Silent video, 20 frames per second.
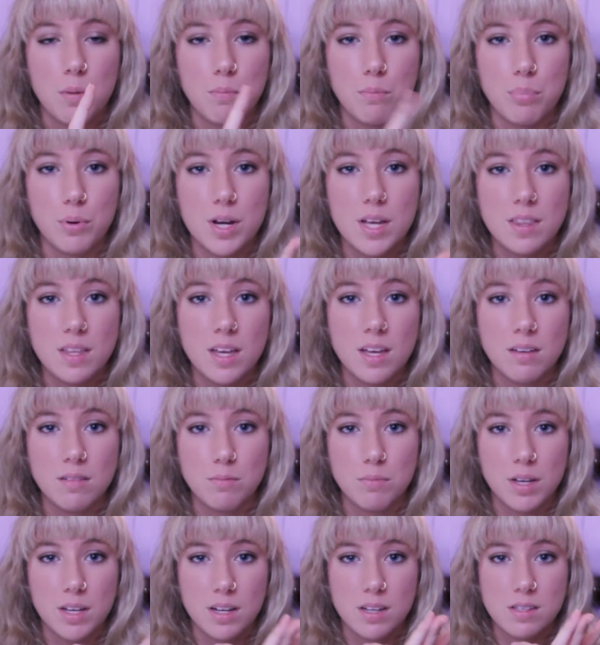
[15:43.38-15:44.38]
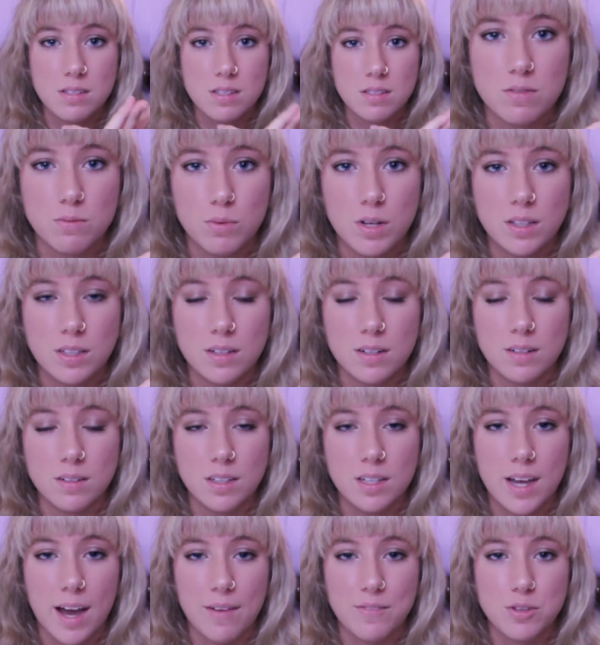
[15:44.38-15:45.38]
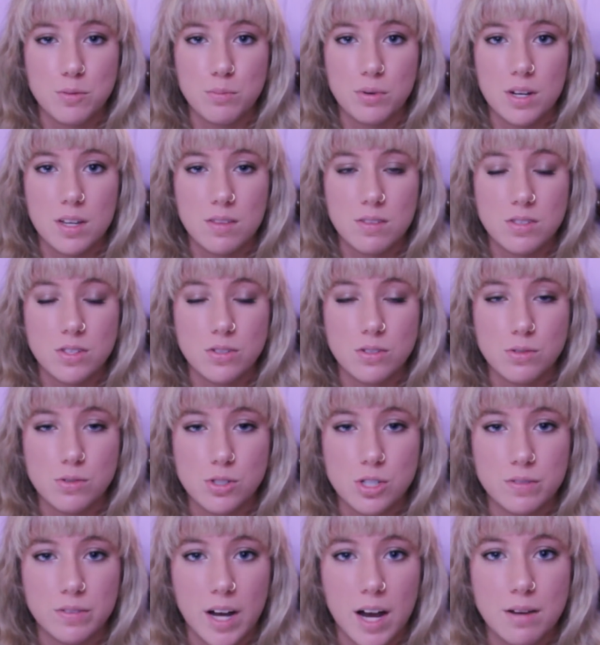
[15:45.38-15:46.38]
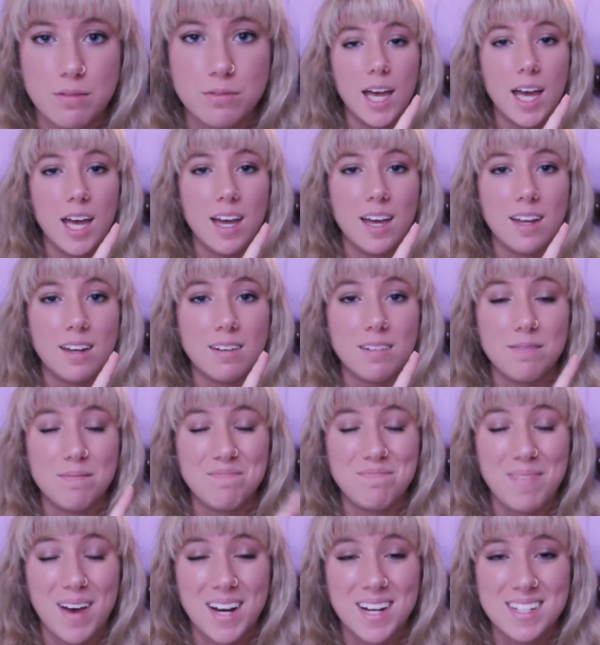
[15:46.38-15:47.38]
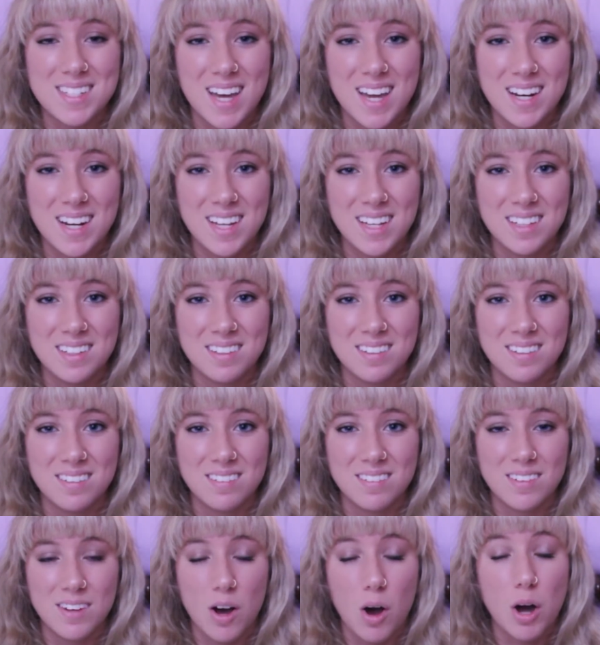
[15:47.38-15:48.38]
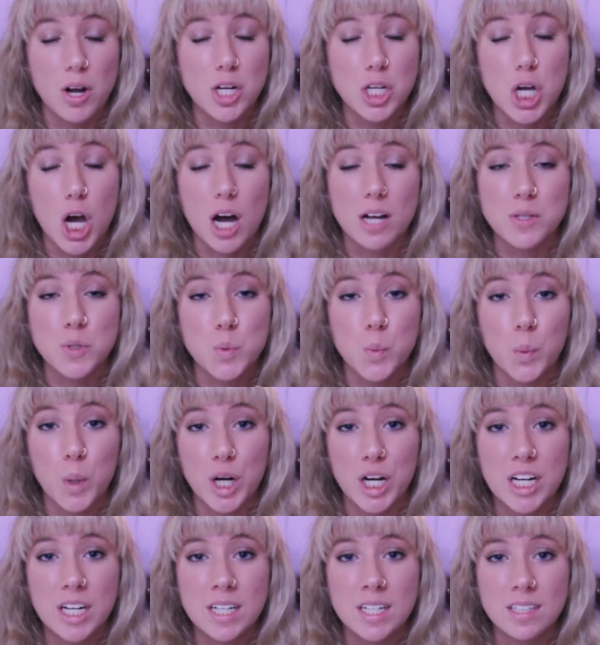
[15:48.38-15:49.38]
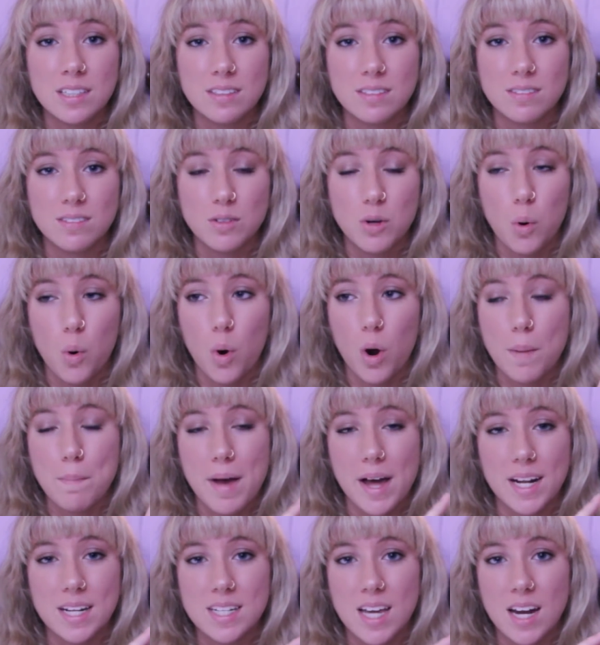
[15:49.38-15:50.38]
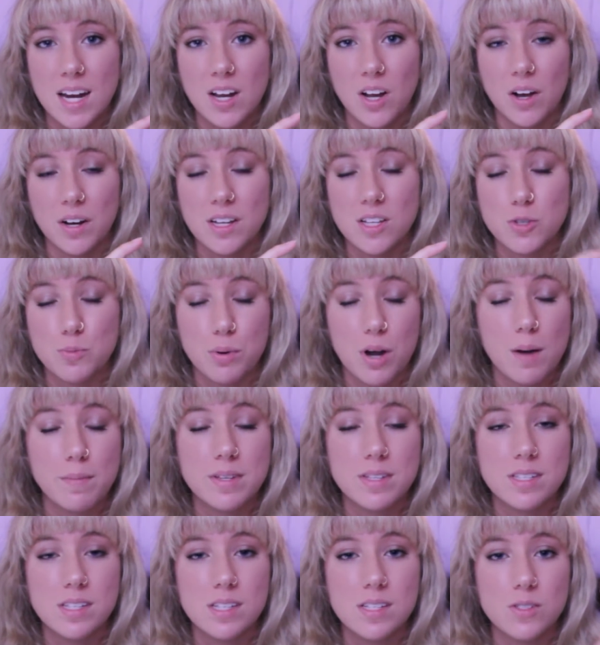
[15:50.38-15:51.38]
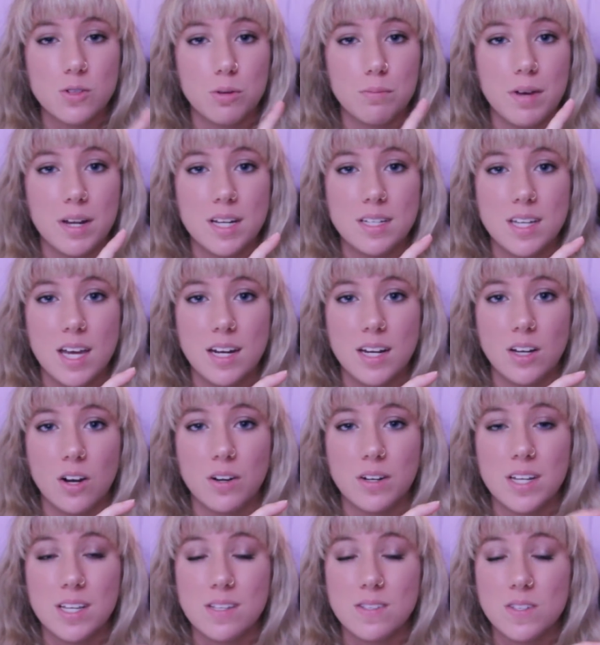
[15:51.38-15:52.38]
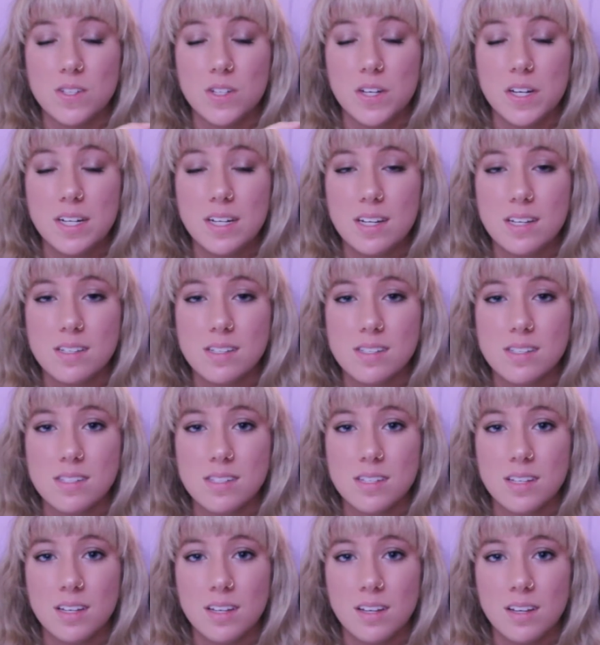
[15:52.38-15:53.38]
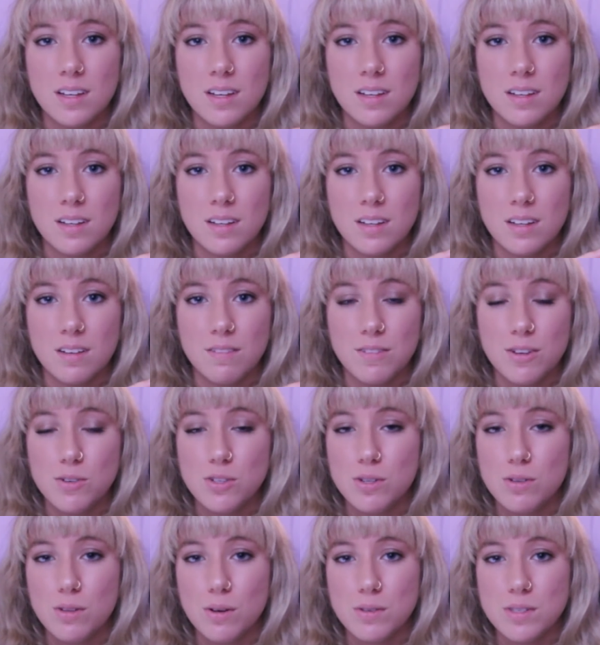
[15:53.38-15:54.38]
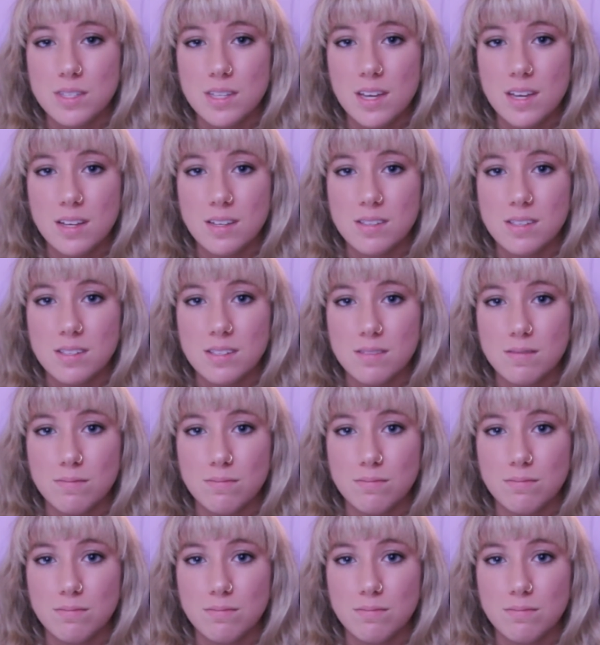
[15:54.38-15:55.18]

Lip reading: breathing because we literally have to breathe to survive, and meditating on God's Word, or meditating on His promises, or meditating on His goodness. If you do those things,